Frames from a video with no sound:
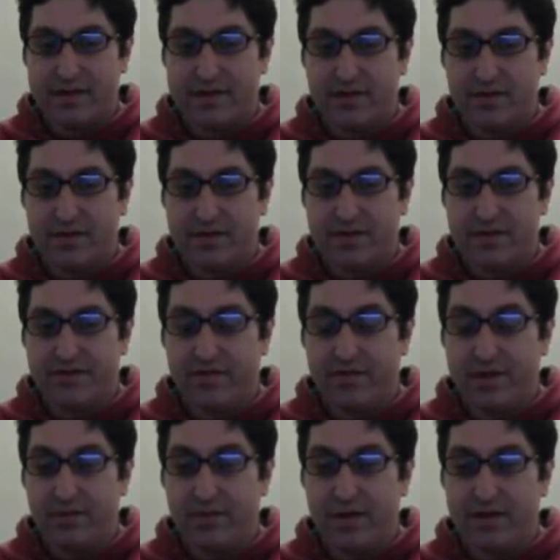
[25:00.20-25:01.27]
It's gone to
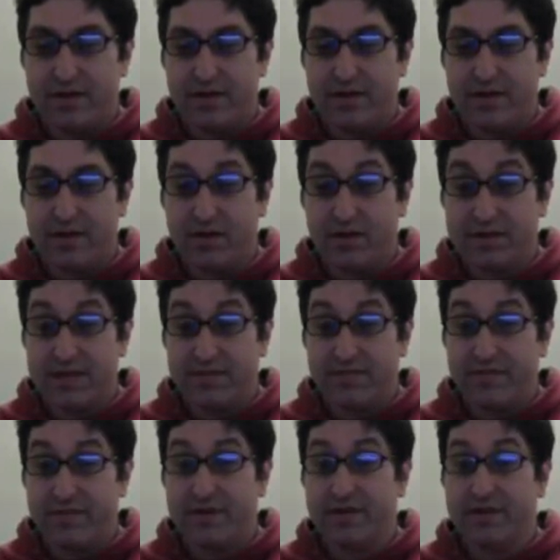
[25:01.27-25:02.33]
41. Got
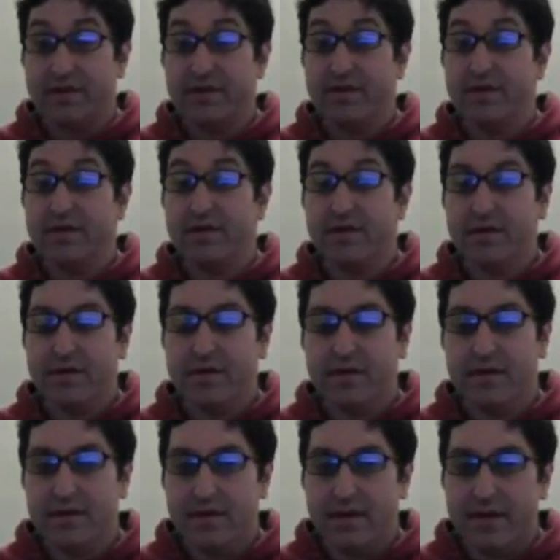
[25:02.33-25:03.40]
something.
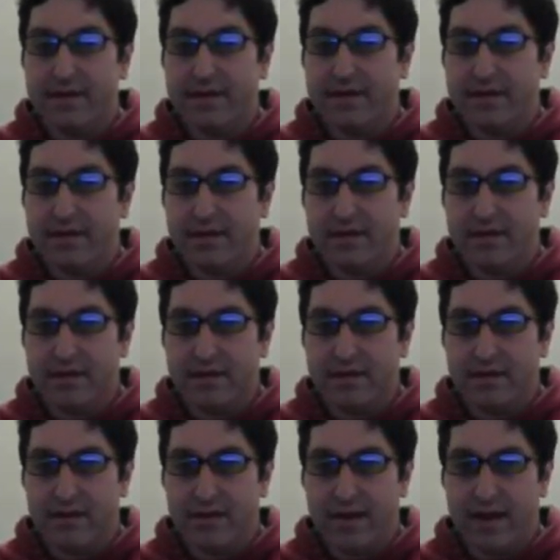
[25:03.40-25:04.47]
It did.
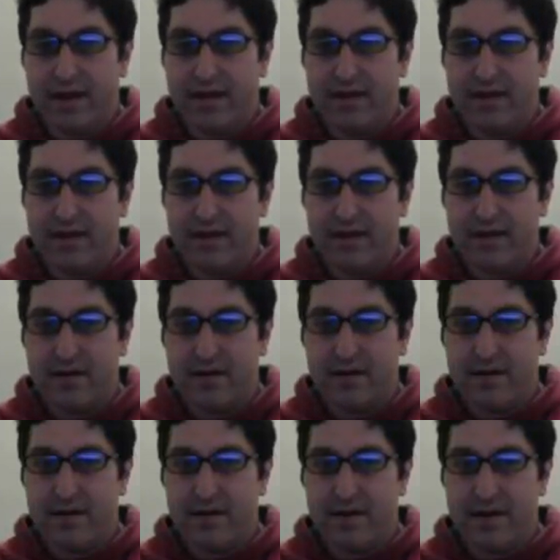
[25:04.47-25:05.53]
Okay.
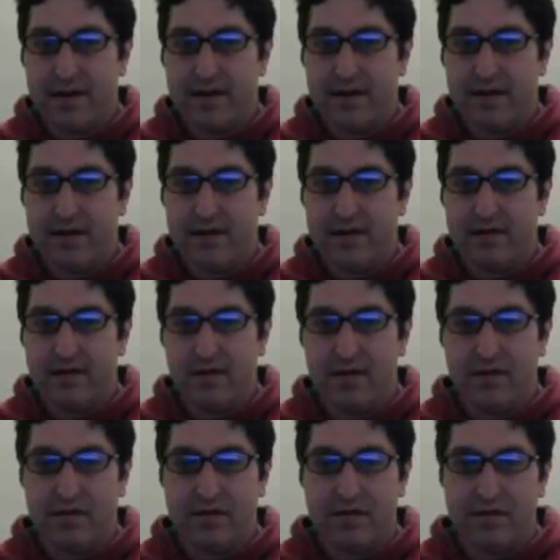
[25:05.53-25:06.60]
Okay.
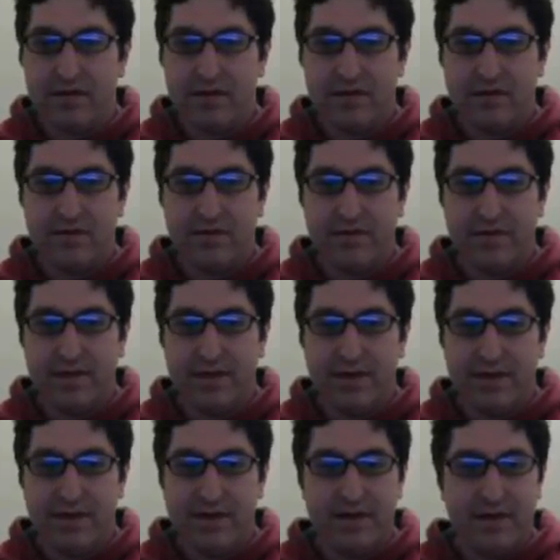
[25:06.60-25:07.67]
Oh. Really?
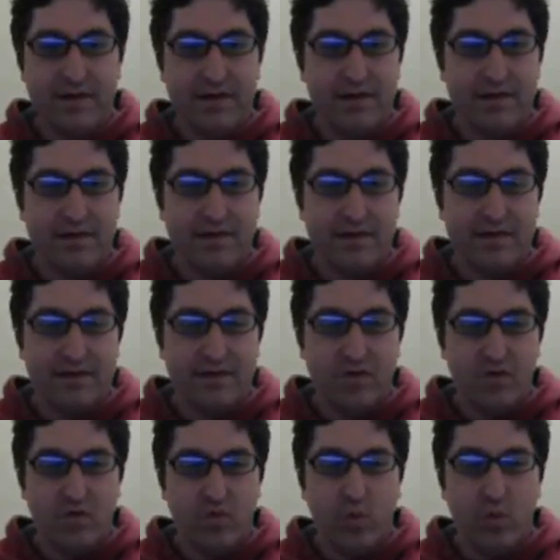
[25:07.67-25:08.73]

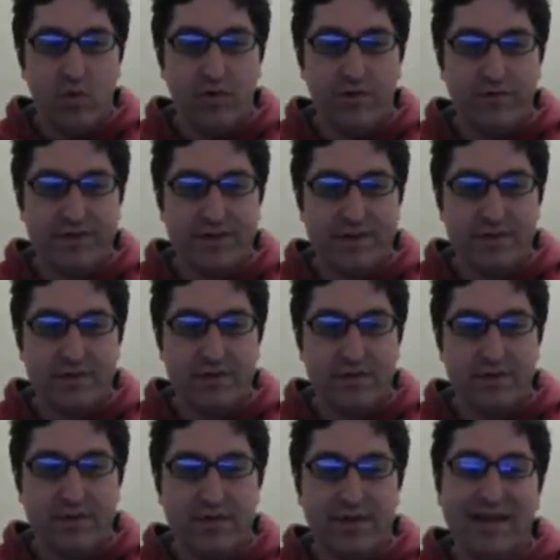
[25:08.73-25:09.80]
Dwarf
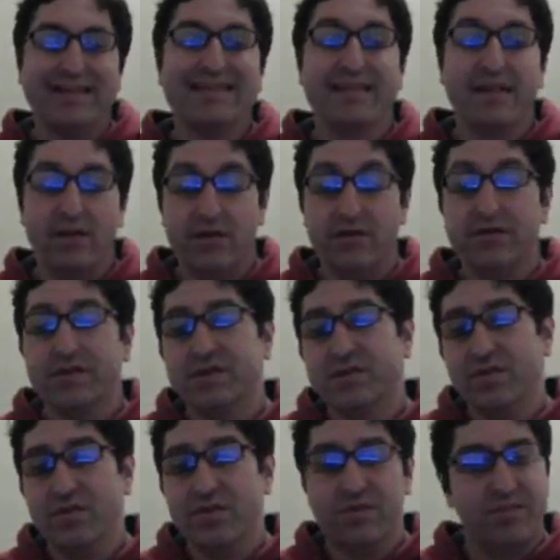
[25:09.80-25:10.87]
sword. It's a good
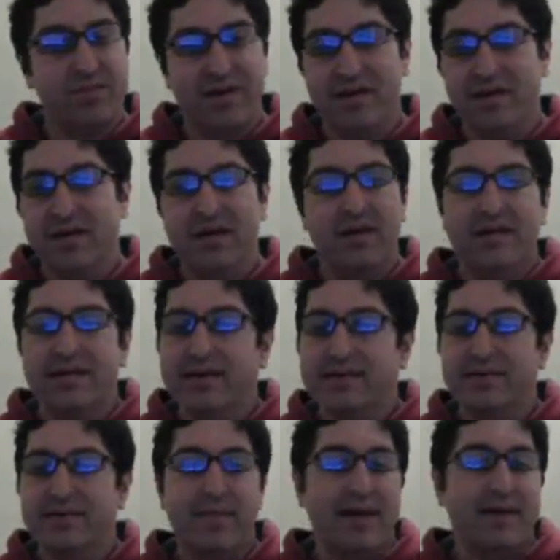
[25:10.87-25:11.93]
sword, but
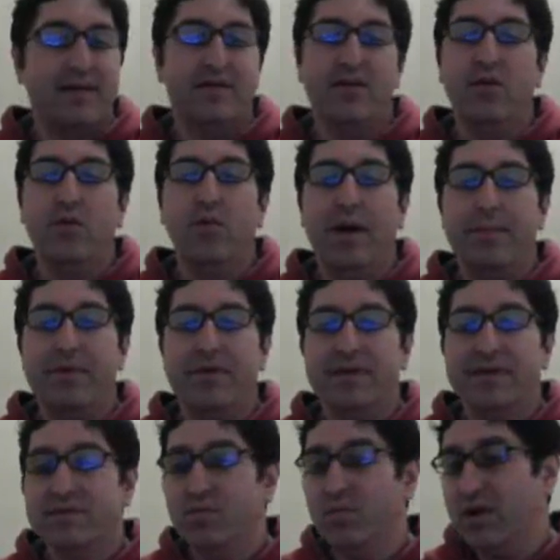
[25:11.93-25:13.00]
doesn't matter. No
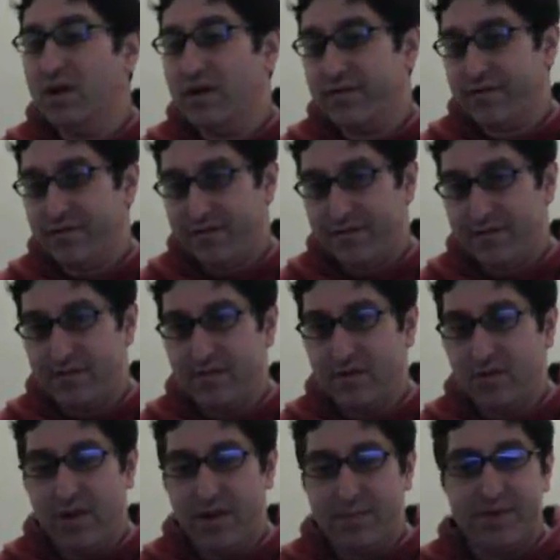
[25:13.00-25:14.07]
weapon is worth.
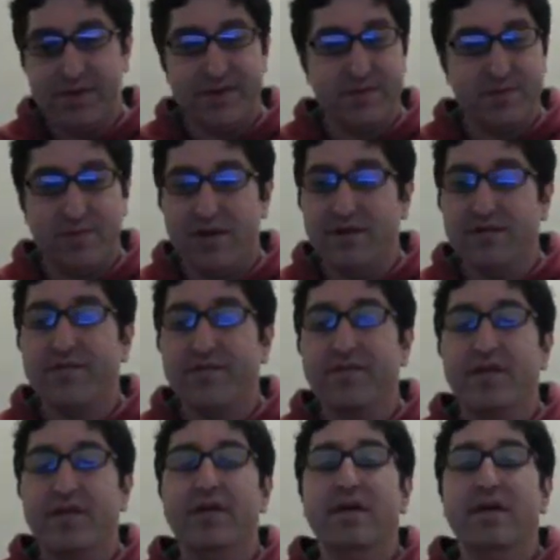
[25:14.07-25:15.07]
No weapon is worth.